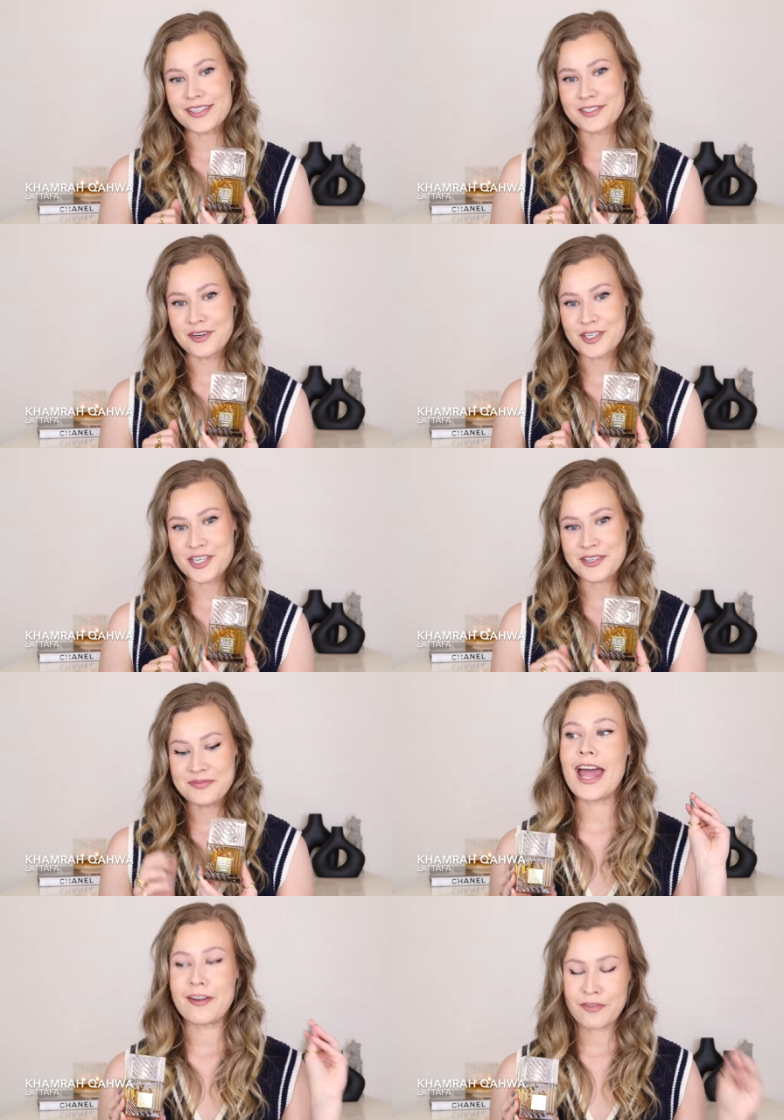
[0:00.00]
this version.
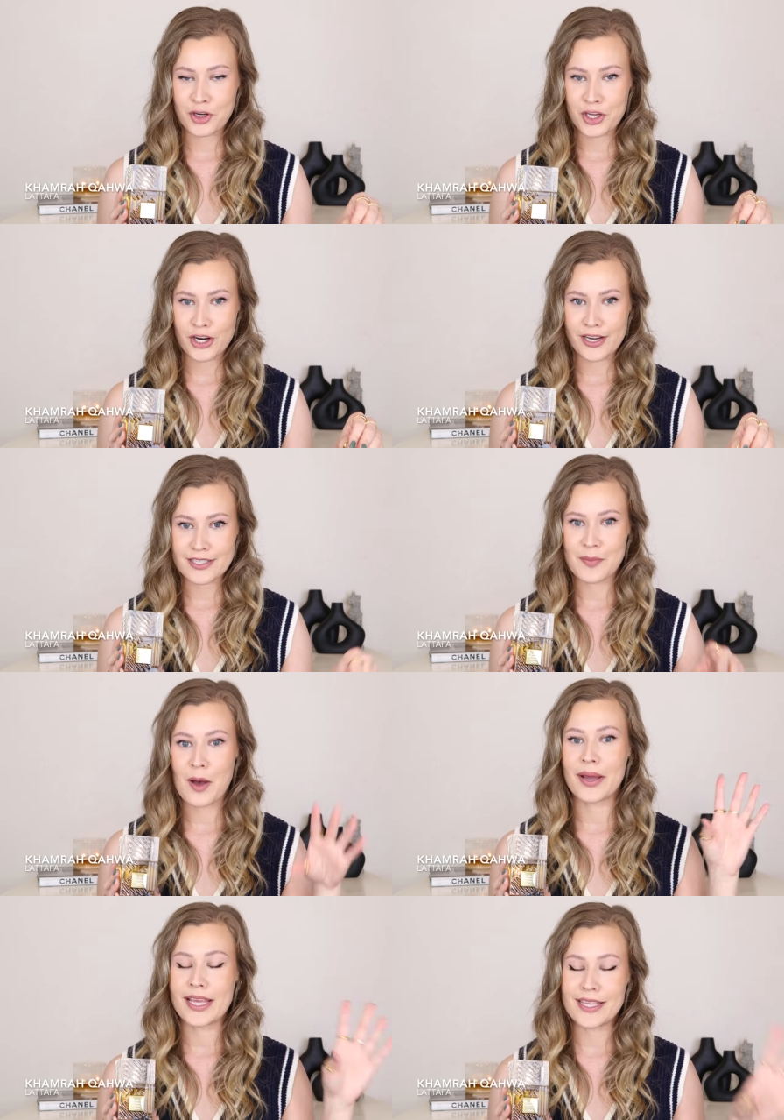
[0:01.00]
And if you're curious
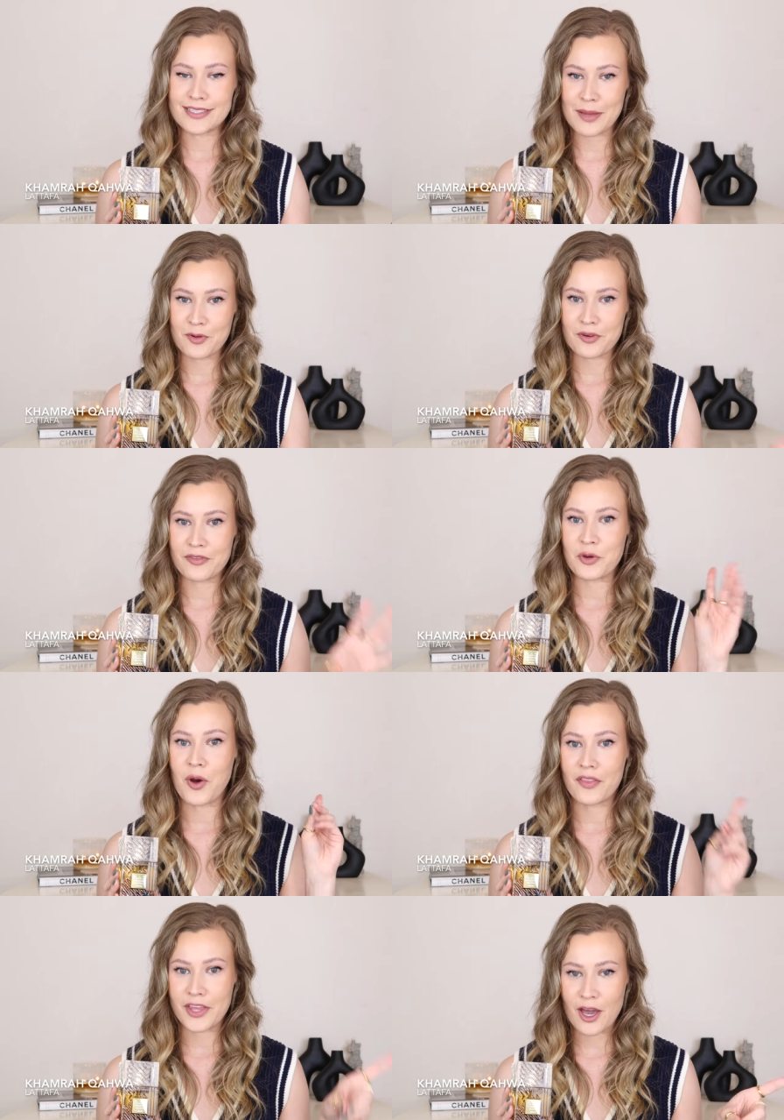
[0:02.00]
about my in-depth review
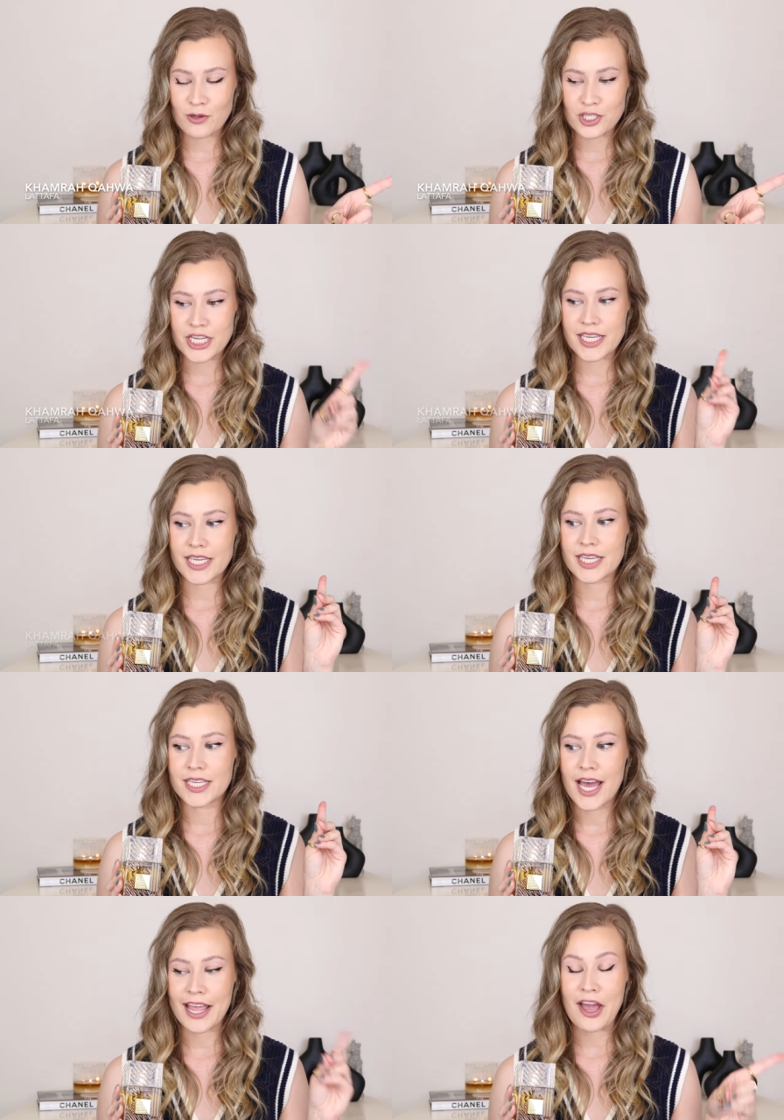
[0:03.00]
on the OG,
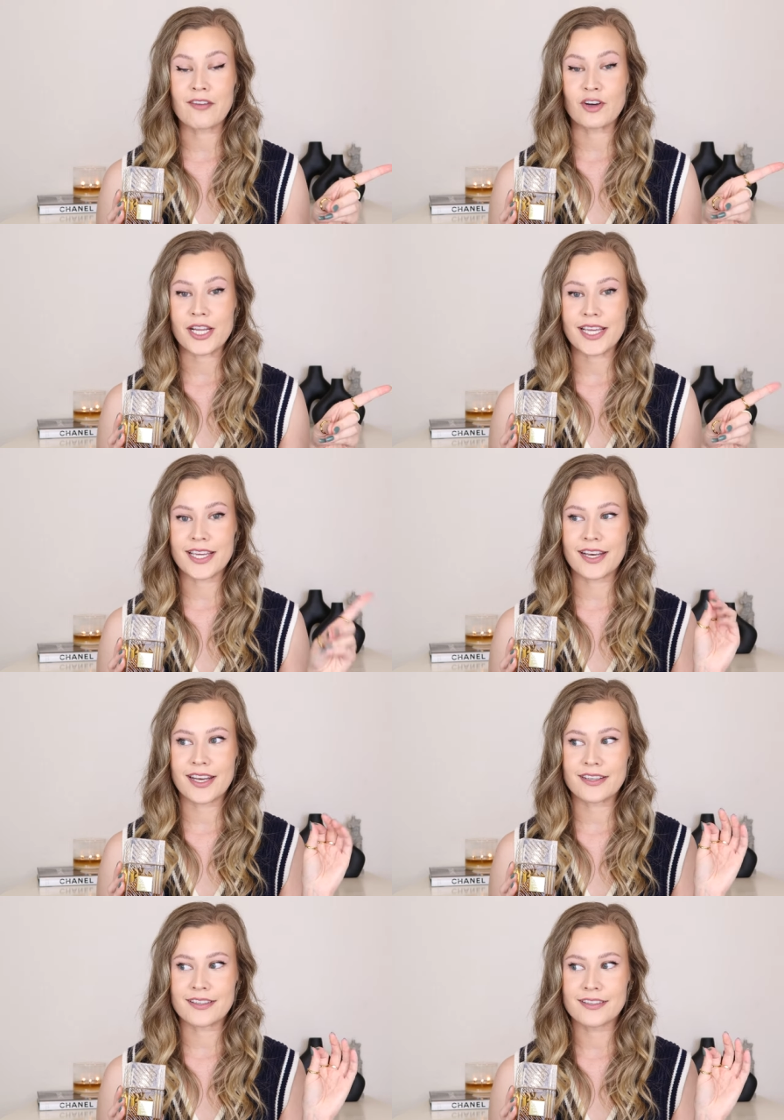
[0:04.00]
I covered it in
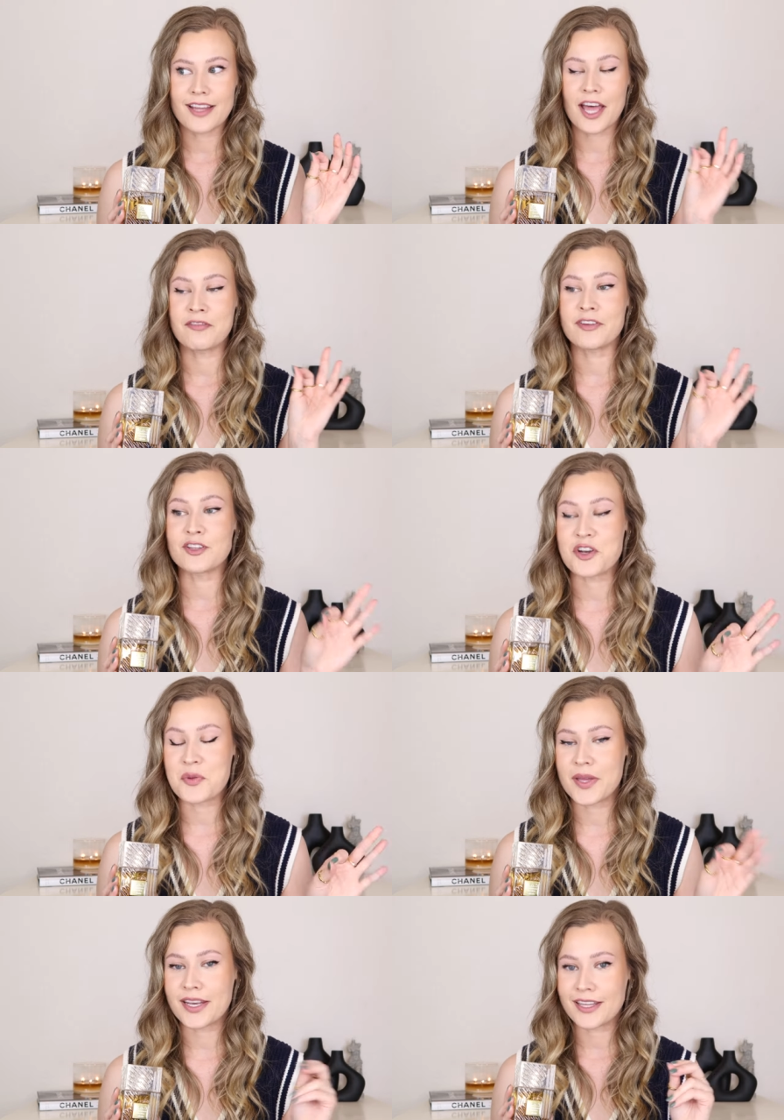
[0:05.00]
an unfiltered
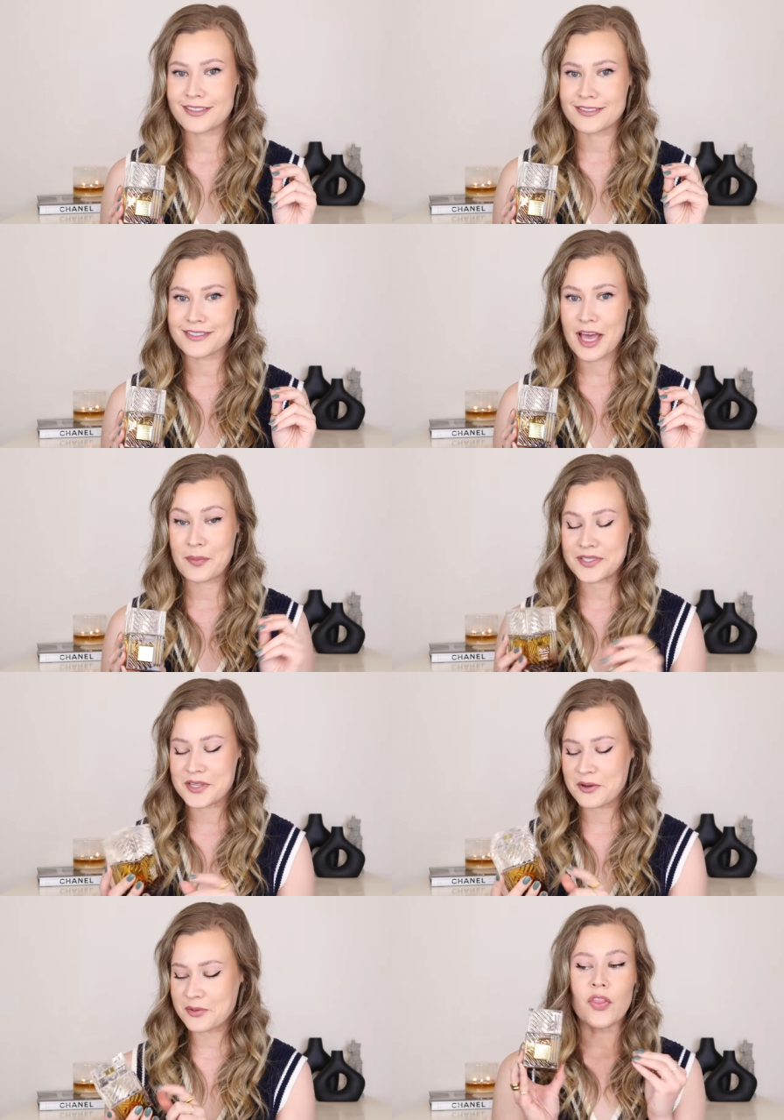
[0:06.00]
opinions
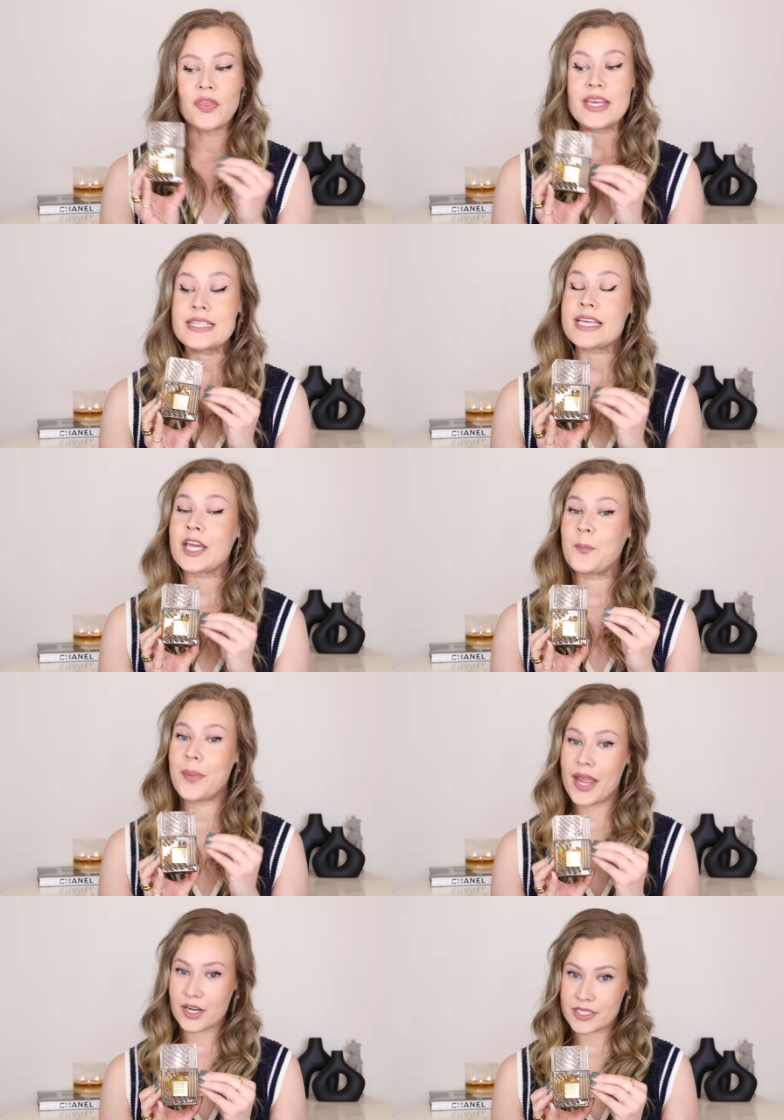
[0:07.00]
episode. This in
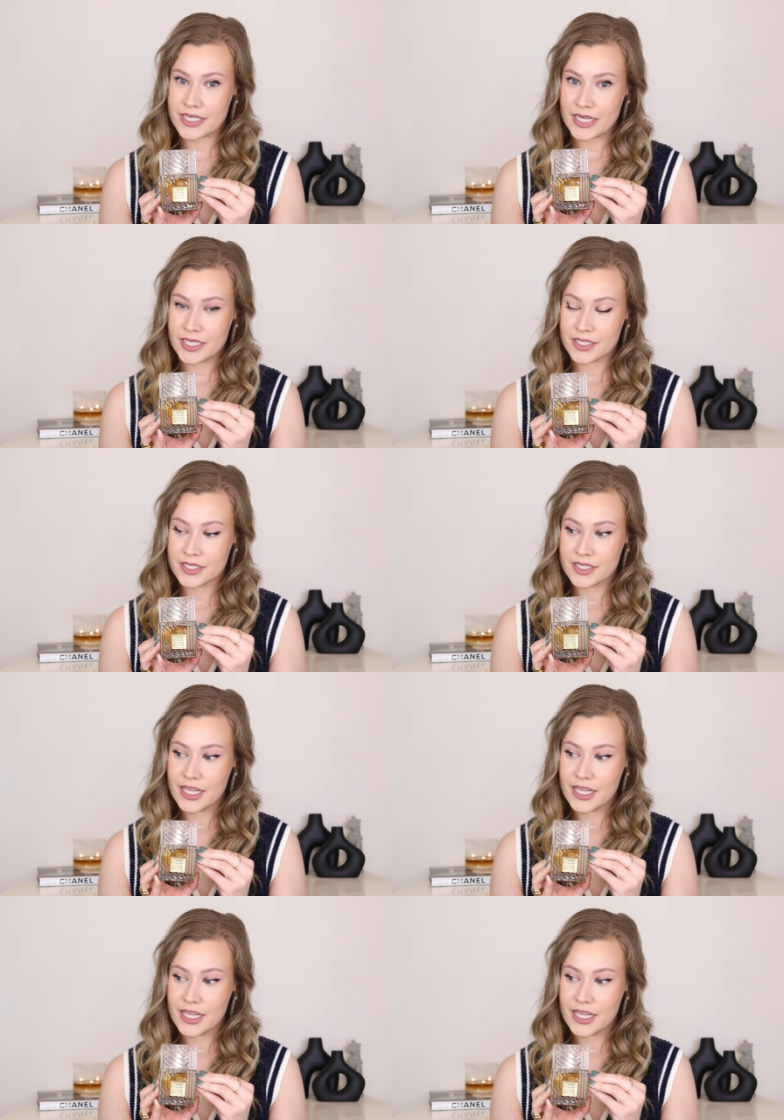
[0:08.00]
comparison